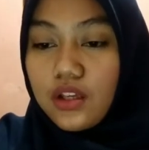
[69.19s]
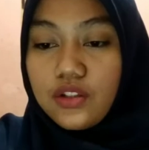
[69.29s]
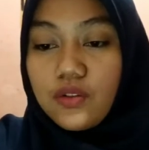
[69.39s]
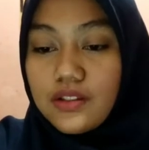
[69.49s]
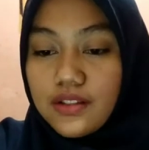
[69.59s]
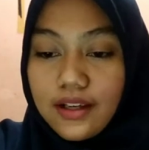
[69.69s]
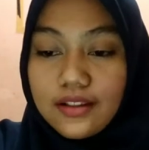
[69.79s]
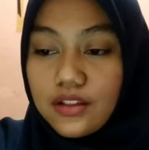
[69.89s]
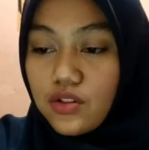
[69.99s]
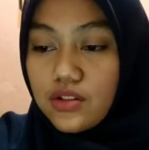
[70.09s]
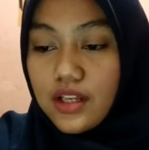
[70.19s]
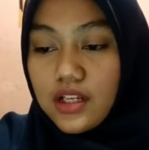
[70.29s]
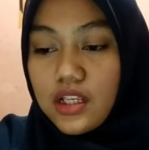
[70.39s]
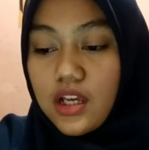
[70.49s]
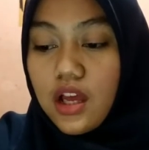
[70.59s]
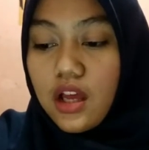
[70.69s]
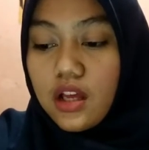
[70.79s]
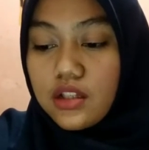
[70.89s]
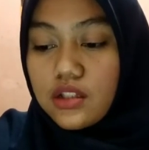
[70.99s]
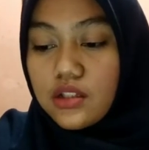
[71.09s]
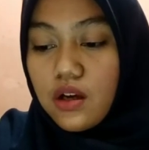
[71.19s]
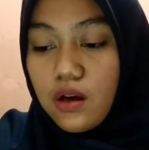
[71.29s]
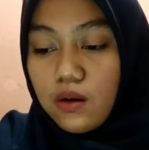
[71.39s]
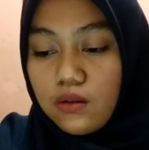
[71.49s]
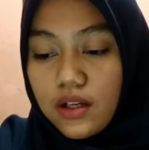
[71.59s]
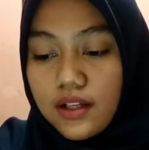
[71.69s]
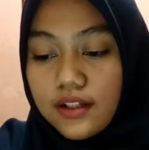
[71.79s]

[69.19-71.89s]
you excited to study. So